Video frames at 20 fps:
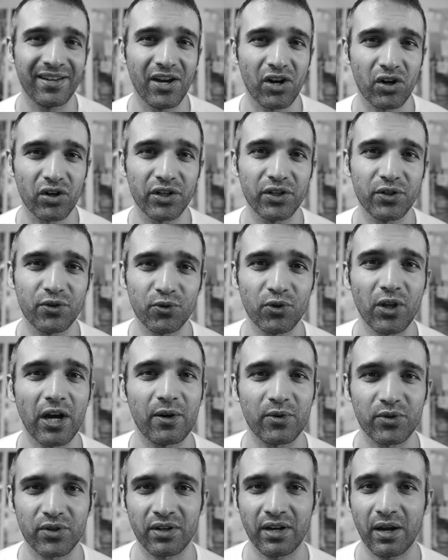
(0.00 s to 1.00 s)
early
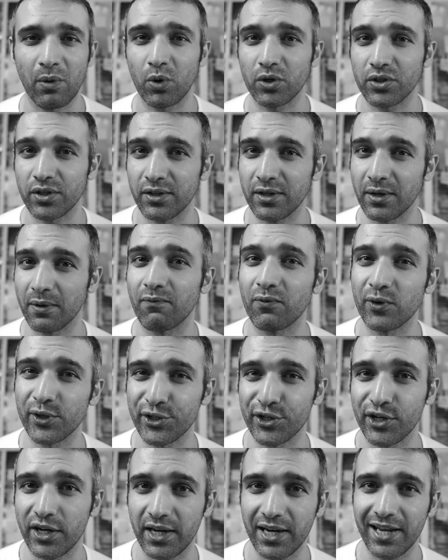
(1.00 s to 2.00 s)
2000. I watched a dubbed
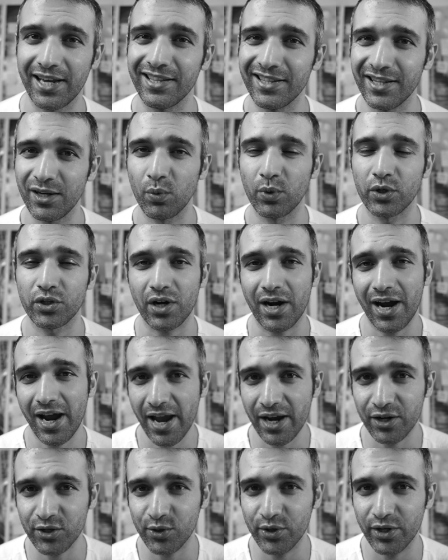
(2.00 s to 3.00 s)
version in Hindi, which I
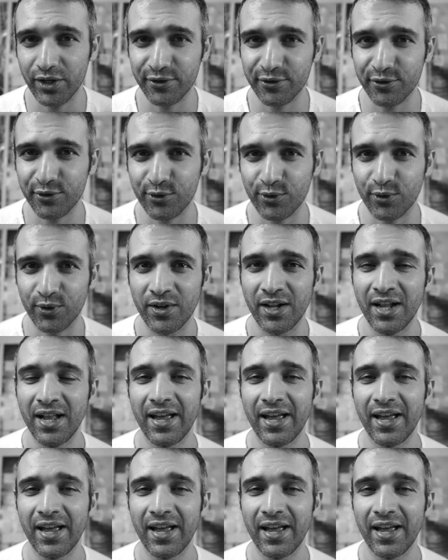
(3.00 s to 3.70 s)
actually understood,